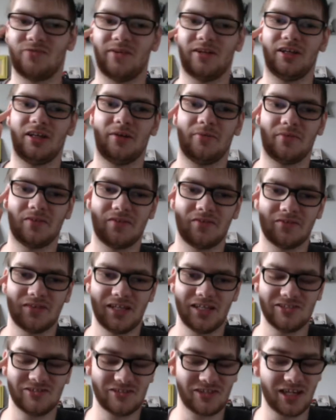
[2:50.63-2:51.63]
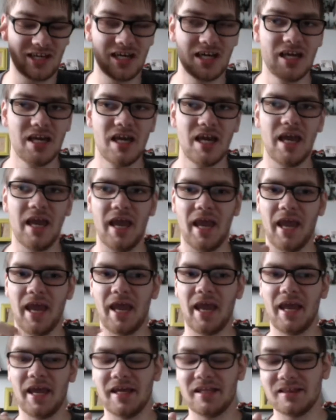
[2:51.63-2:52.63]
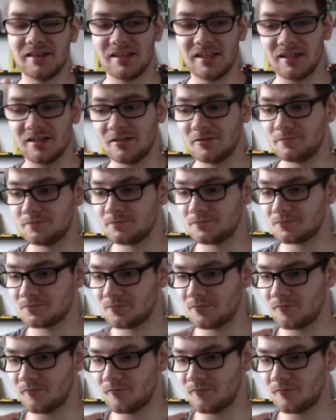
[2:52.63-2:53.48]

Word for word: volume of the disc, and um,